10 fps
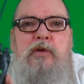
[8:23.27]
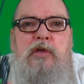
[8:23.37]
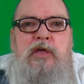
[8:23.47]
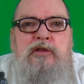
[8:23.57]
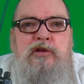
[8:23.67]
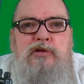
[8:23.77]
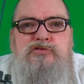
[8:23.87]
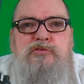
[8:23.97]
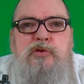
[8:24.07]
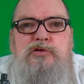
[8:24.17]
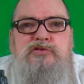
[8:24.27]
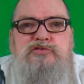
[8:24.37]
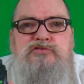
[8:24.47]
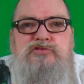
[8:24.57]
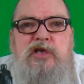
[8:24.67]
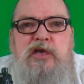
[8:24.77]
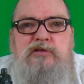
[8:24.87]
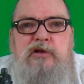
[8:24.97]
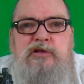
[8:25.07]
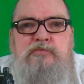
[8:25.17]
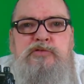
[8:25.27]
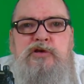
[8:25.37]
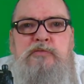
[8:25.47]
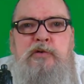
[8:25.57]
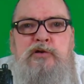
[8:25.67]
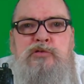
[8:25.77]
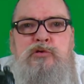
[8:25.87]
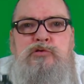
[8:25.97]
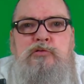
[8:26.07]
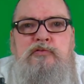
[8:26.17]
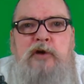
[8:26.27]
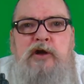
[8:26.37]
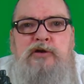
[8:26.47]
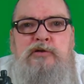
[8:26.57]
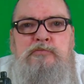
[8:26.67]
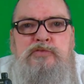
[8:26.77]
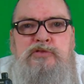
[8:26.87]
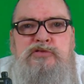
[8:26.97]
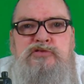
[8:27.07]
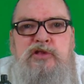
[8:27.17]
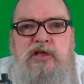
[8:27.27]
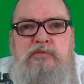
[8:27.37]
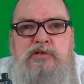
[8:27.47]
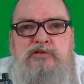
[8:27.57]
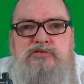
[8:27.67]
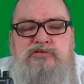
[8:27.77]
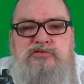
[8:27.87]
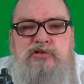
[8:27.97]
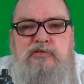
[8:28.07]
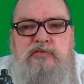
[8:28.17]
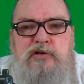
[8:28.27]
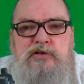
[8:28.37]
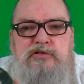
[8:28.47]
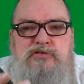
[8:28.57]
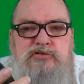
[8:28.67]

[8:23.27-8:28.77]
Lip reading: and it also works as a scanner. I can pick up our local fire and police and ambulance and stuff on it,